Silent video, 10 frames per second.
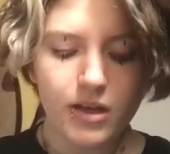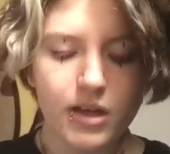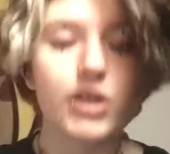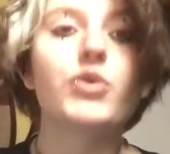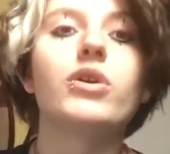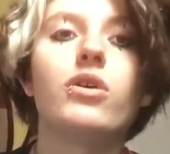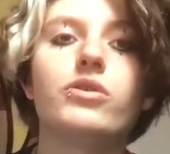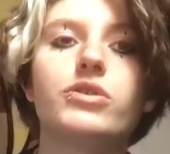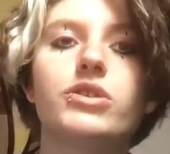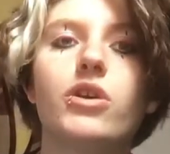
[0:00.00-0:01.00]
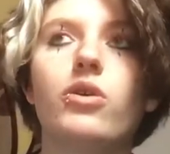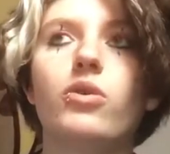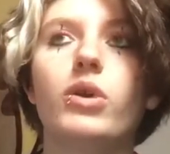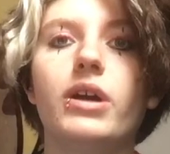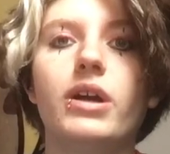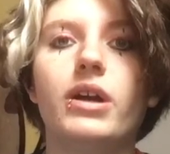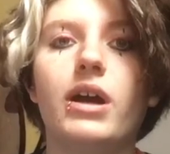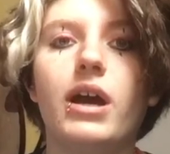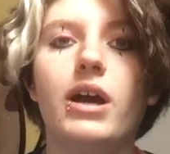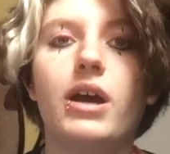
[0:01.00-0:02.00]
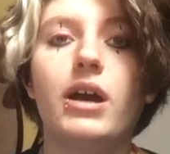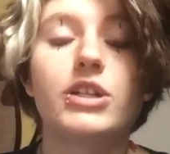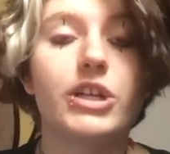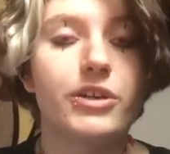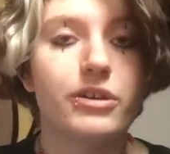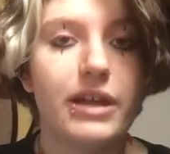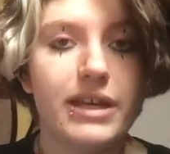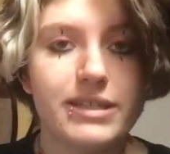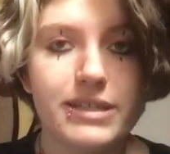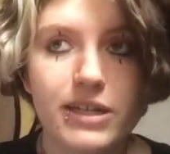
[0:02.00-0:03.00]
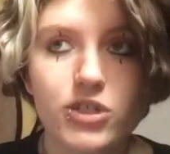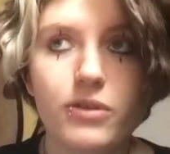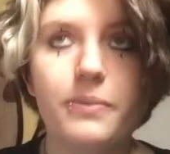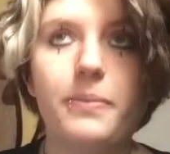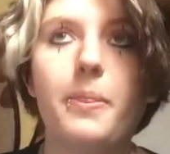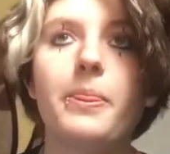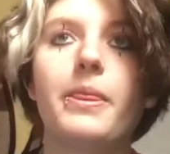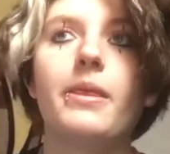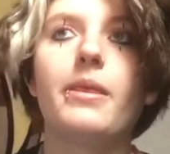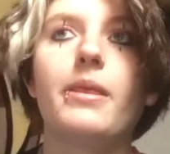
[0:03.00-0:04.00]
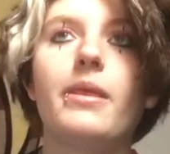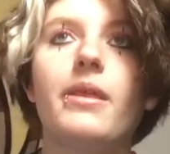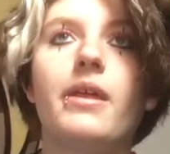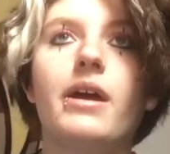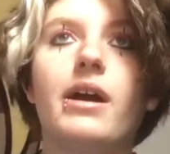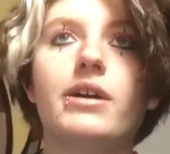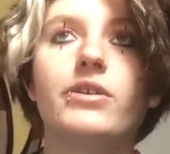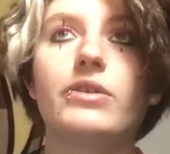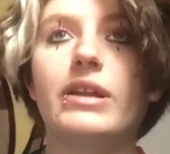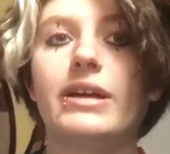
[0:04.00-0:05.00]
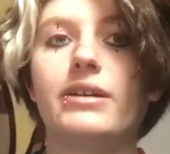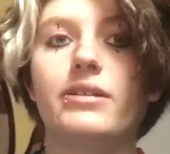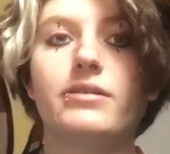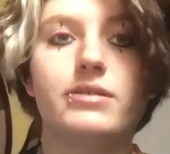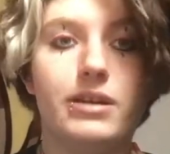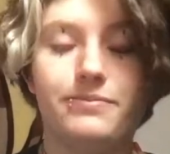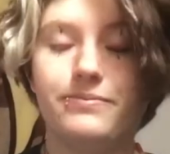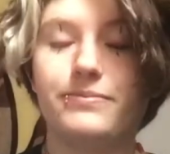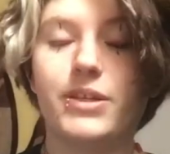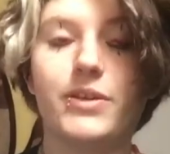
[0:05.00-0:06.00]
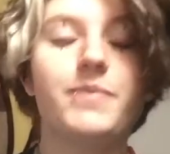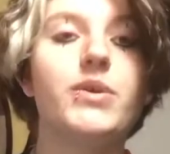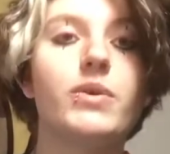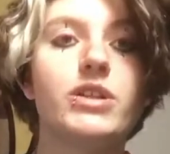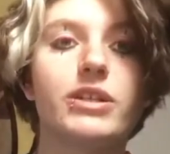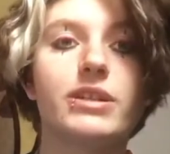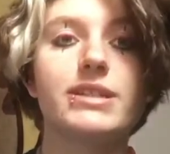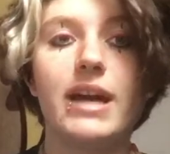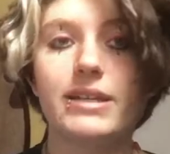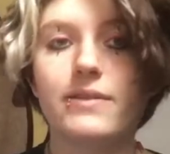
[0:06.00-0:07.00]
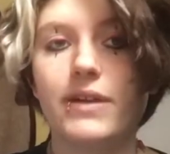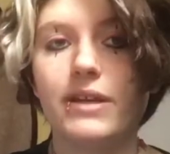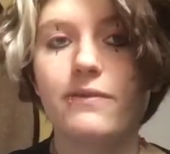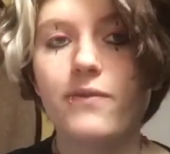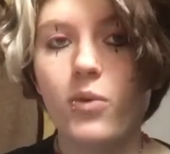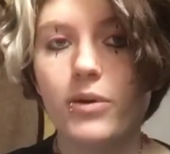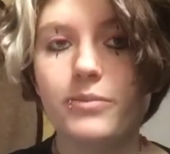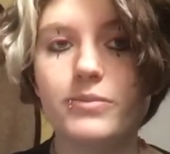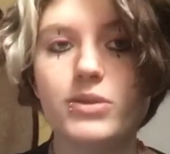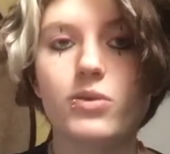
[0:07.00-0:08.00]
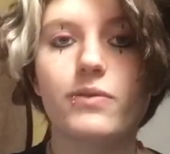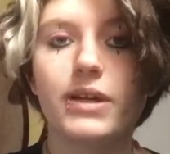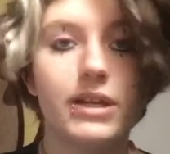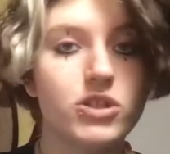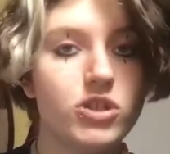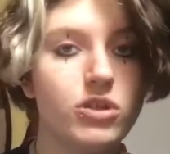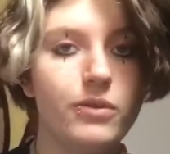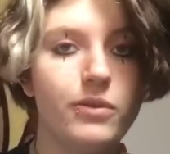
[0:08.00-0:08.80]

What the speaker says: You can also check your class schedule. You can click, you can check the status of any forms or financial,